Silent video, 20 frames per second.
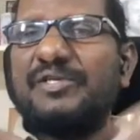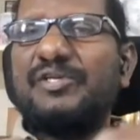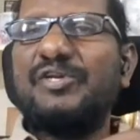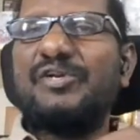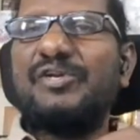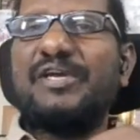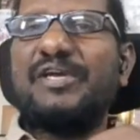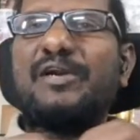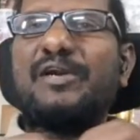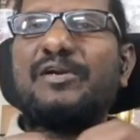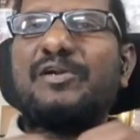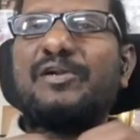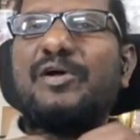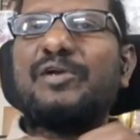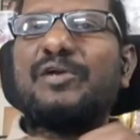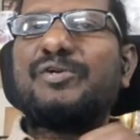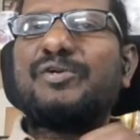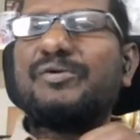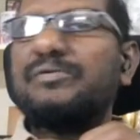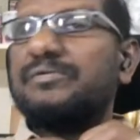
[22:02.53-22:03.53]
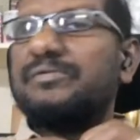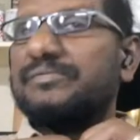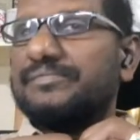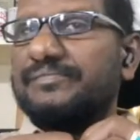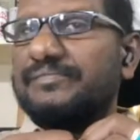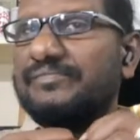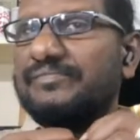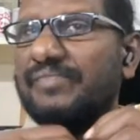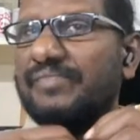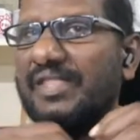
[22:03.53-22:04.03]
you cannot talk to
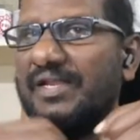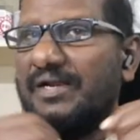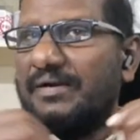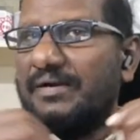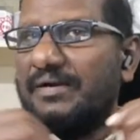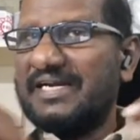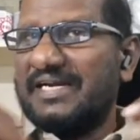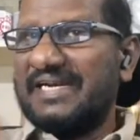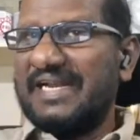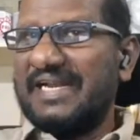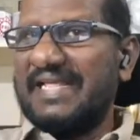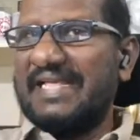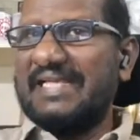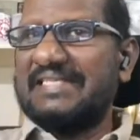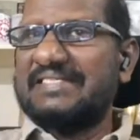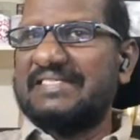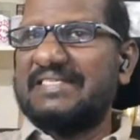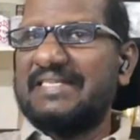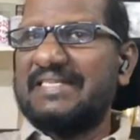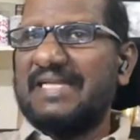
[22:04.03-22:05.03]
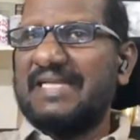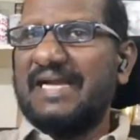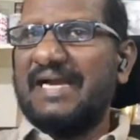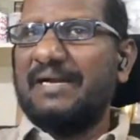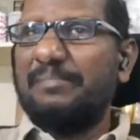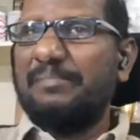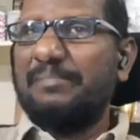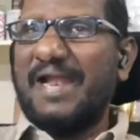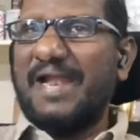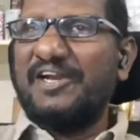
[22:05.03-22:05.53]
trees
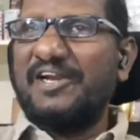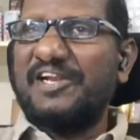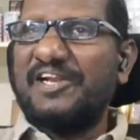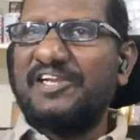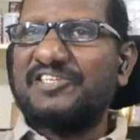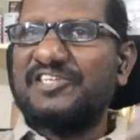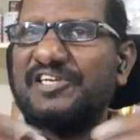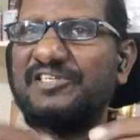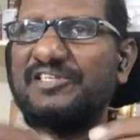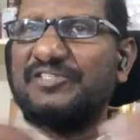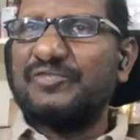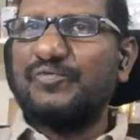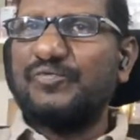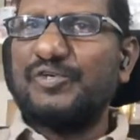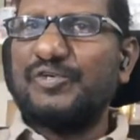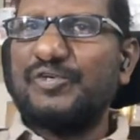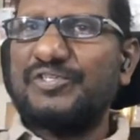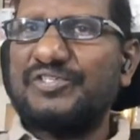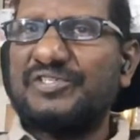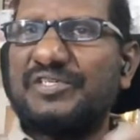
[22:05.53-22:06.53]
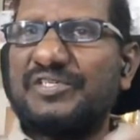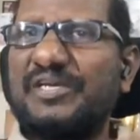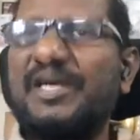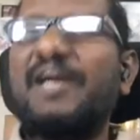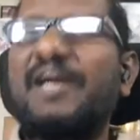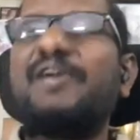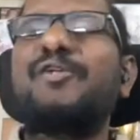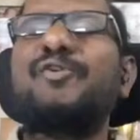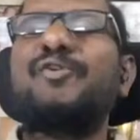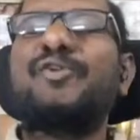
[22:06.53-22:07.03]
and plantations, woods,
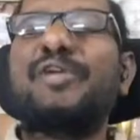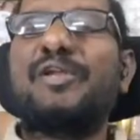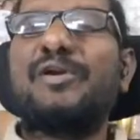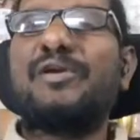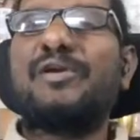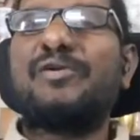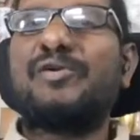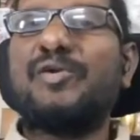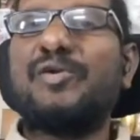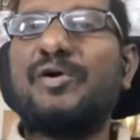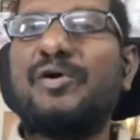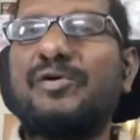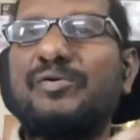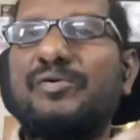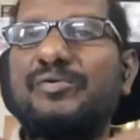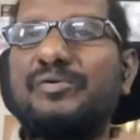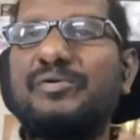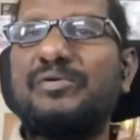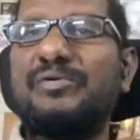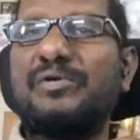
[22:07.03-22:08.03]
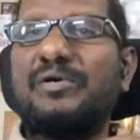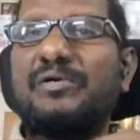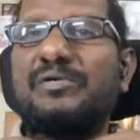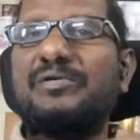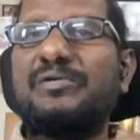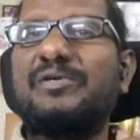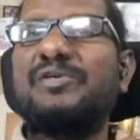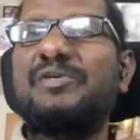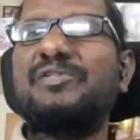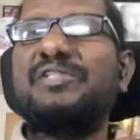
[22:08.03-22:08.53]
and you cannot talk
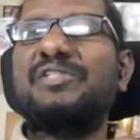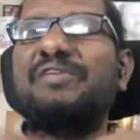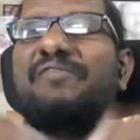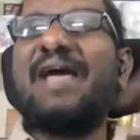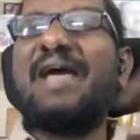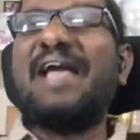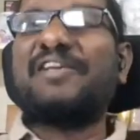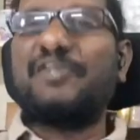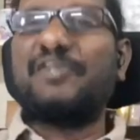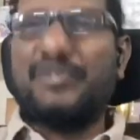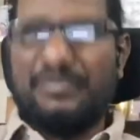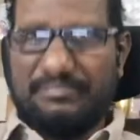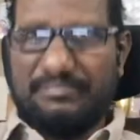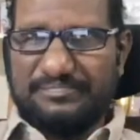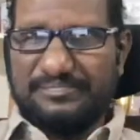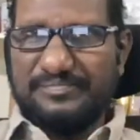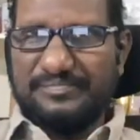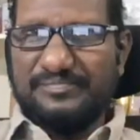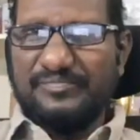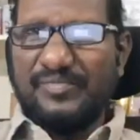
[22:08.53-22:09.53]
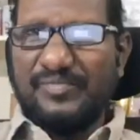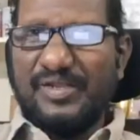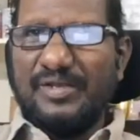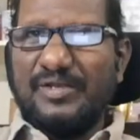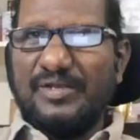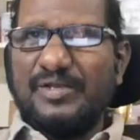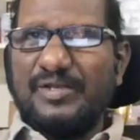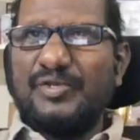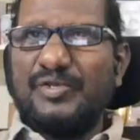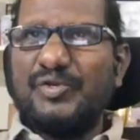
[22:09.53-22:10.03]
in the vacuum.
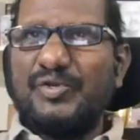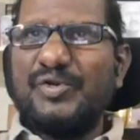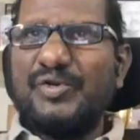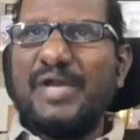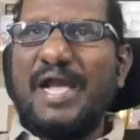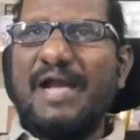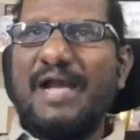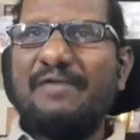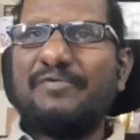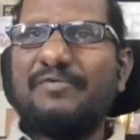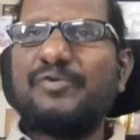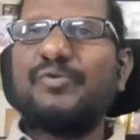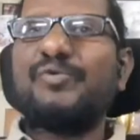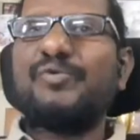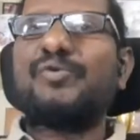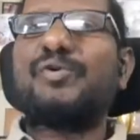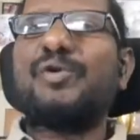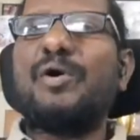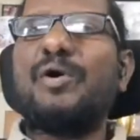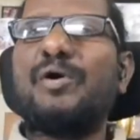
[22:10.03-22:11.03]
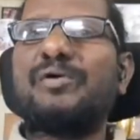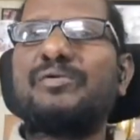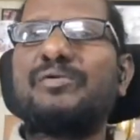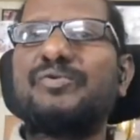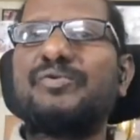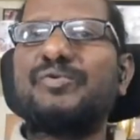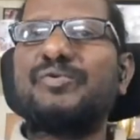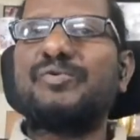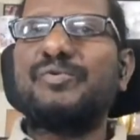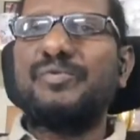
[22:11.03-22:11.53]
You have to talk
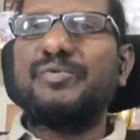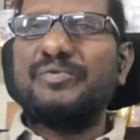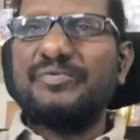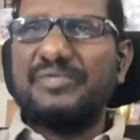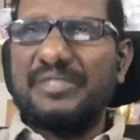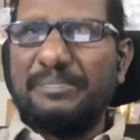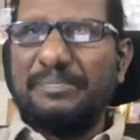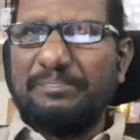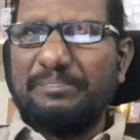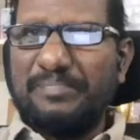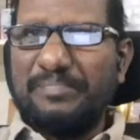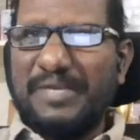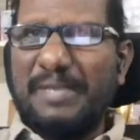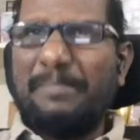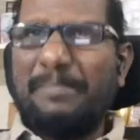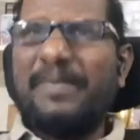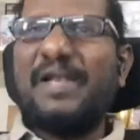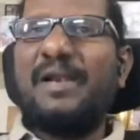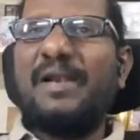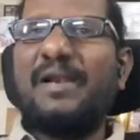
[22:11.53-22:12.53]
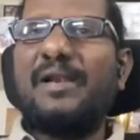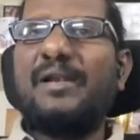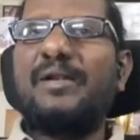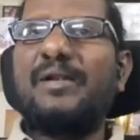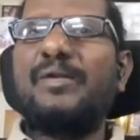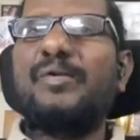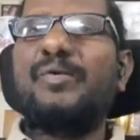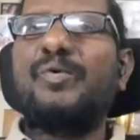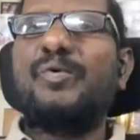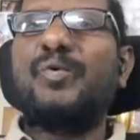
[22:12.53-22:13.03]
to the people
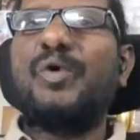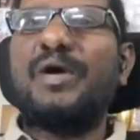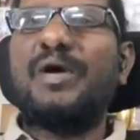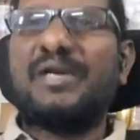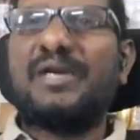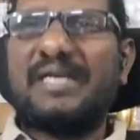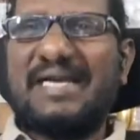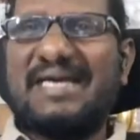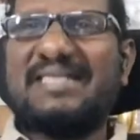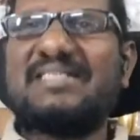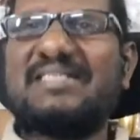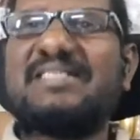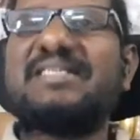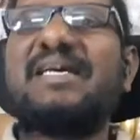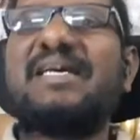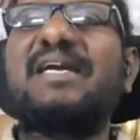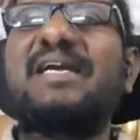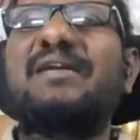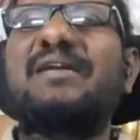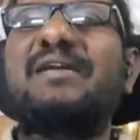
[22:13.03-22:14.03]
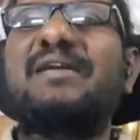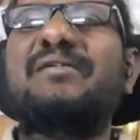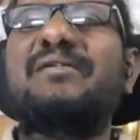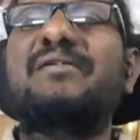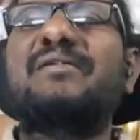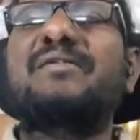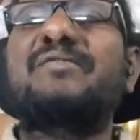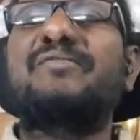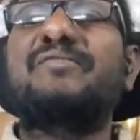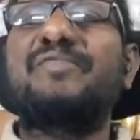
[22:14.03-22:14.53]
who are concerned
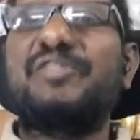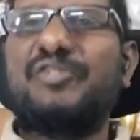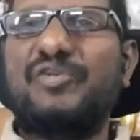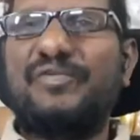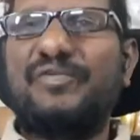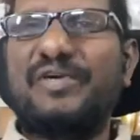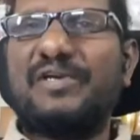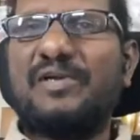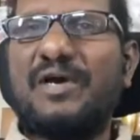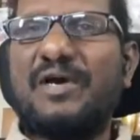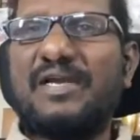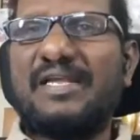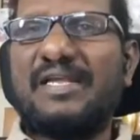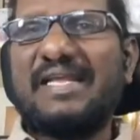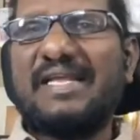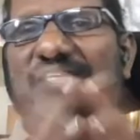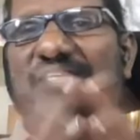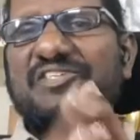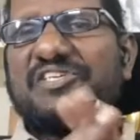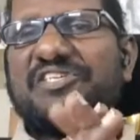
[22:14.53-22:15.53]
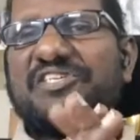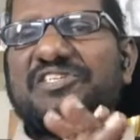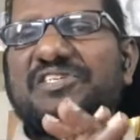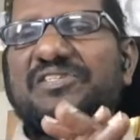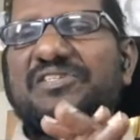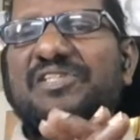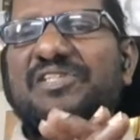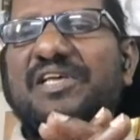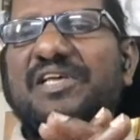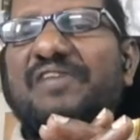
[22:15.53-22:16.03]
with your
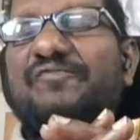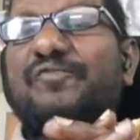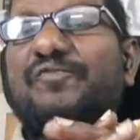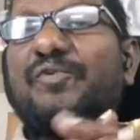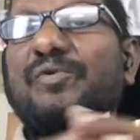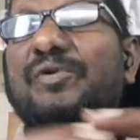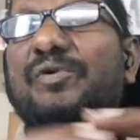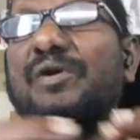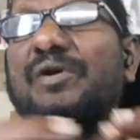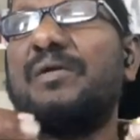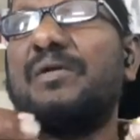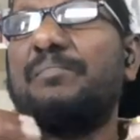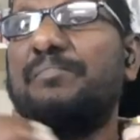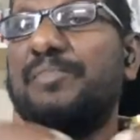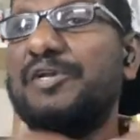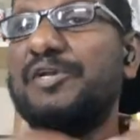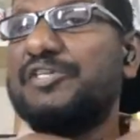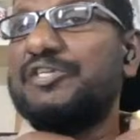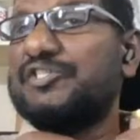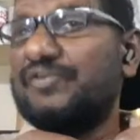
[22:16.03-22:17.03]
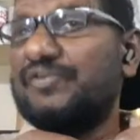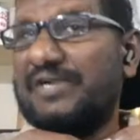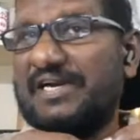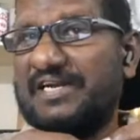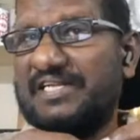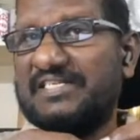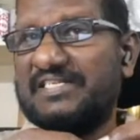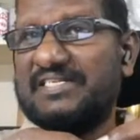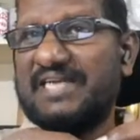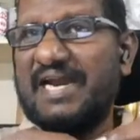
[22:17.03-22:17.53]
organization. Therefore, mutual
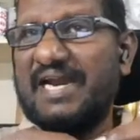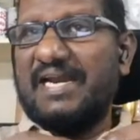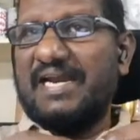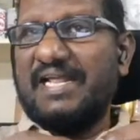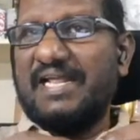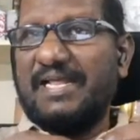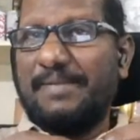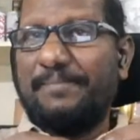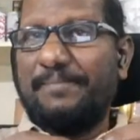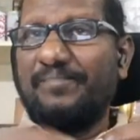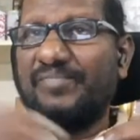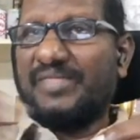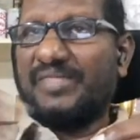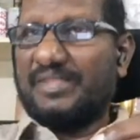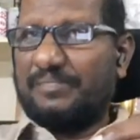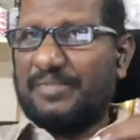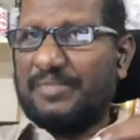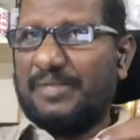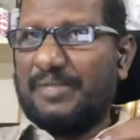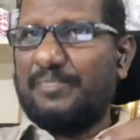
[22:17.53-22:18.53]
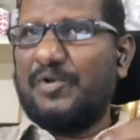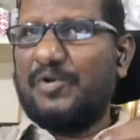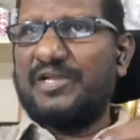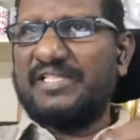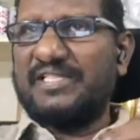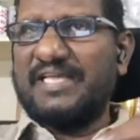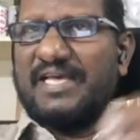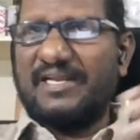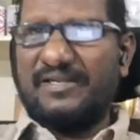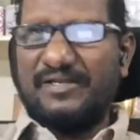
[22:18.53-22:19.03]
understanding. People are
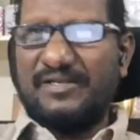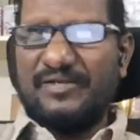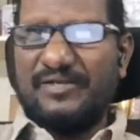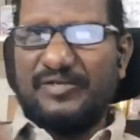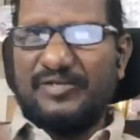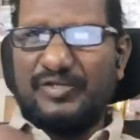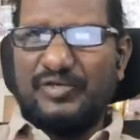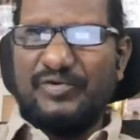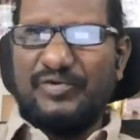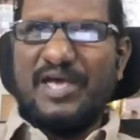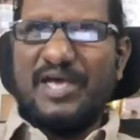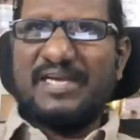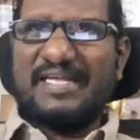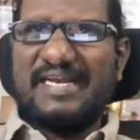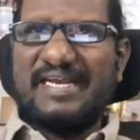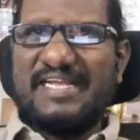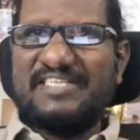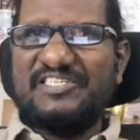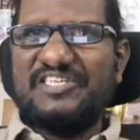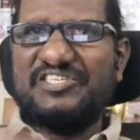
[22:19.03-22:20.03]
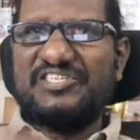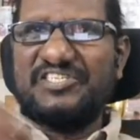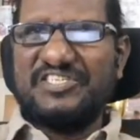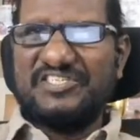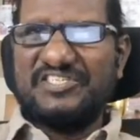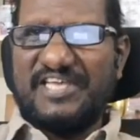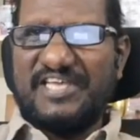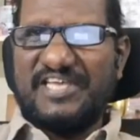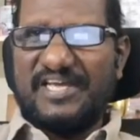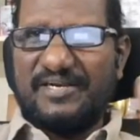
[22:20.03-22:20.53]
there, your organization
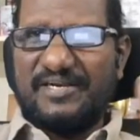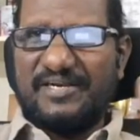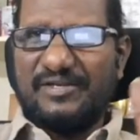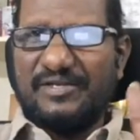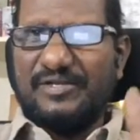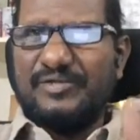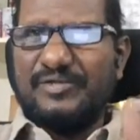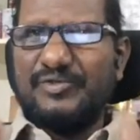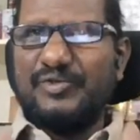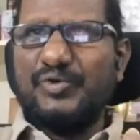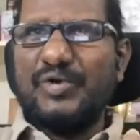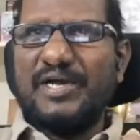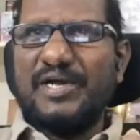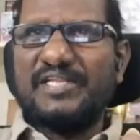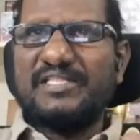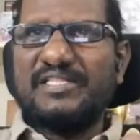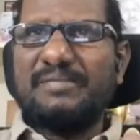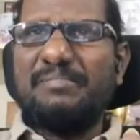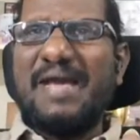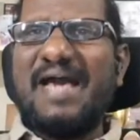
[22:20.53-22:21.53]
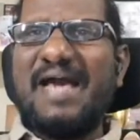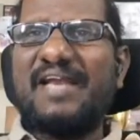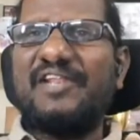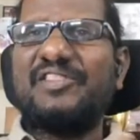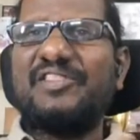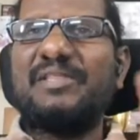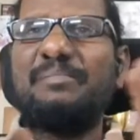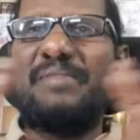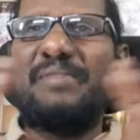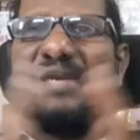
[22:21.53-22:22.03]
is there. You are the man
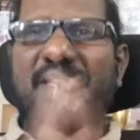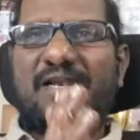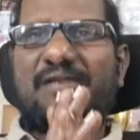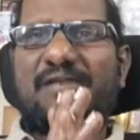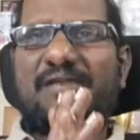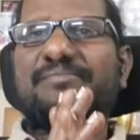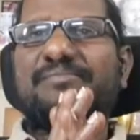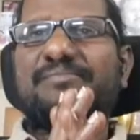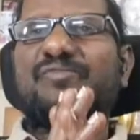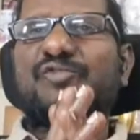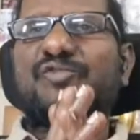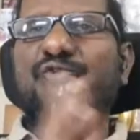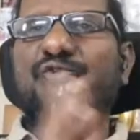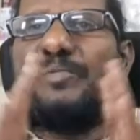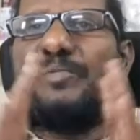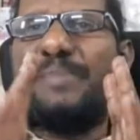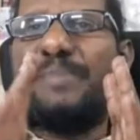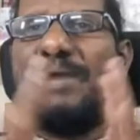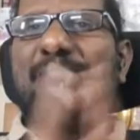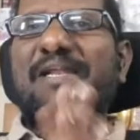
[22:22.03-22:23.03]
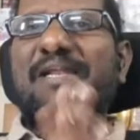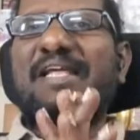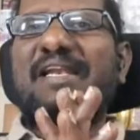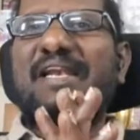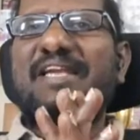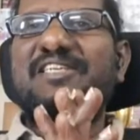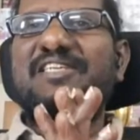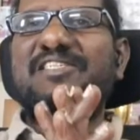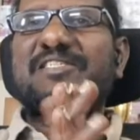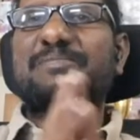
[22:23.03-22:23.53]
in the middle. So, public
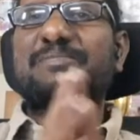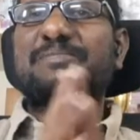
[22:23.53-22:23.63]
relations